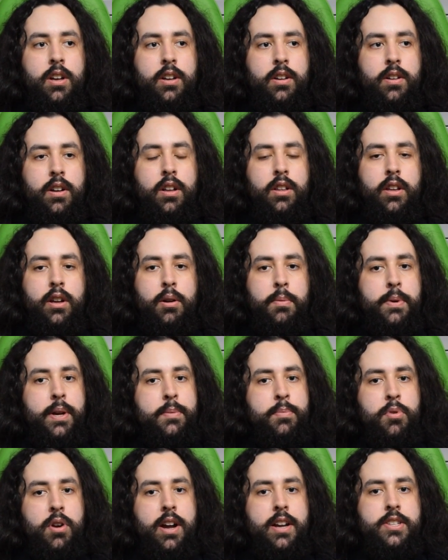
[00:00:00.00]
a little bit
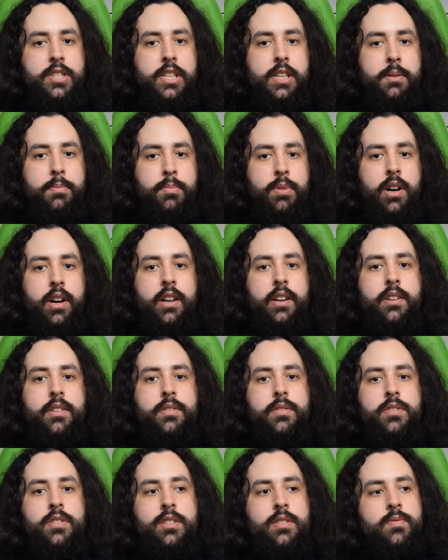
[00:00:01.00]
pricey, but
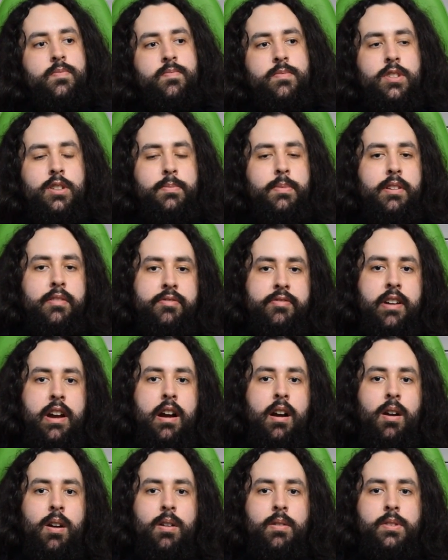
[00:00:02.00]
to be
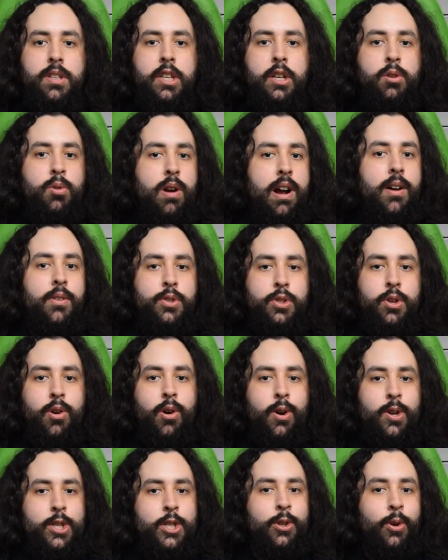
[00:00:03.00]
fair, the crowns are
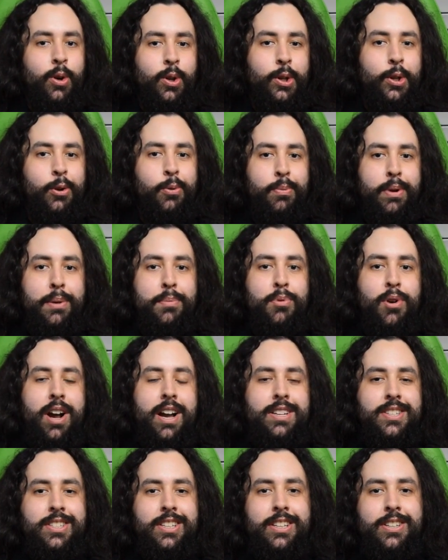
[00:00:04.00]
also a little bit
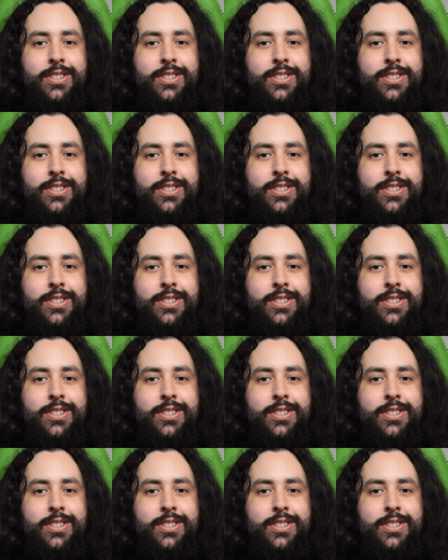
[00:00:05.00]
pricey.